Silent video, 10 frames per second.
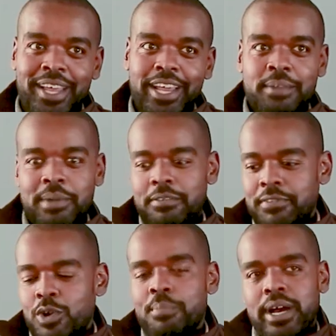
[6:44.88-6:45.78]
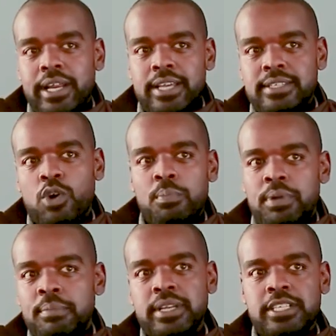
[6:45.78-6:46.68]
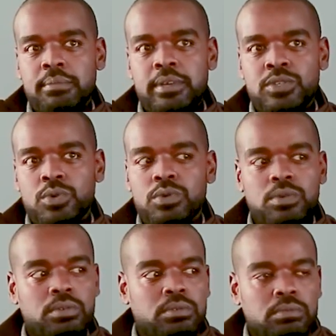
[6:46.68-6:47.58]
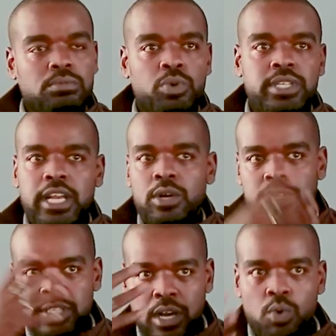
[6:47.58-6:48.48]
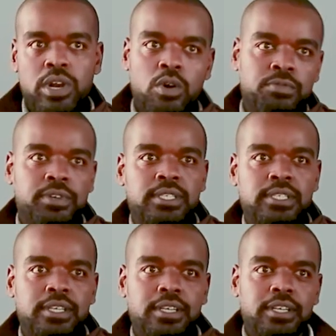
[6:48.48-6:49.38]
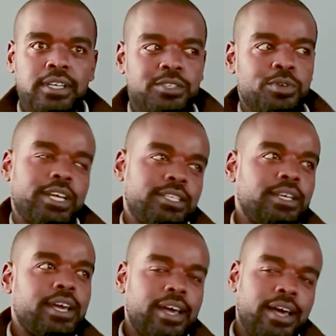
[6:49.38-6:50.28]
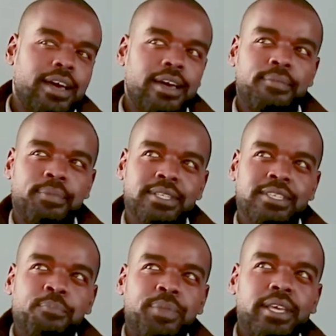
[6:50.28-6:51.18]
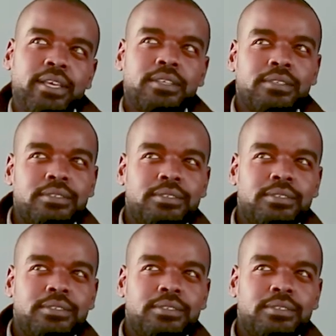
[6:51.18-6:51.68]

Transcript: and my fellow bad guys are complimenting me so we turn out as a good outfit it's not that uh, there's something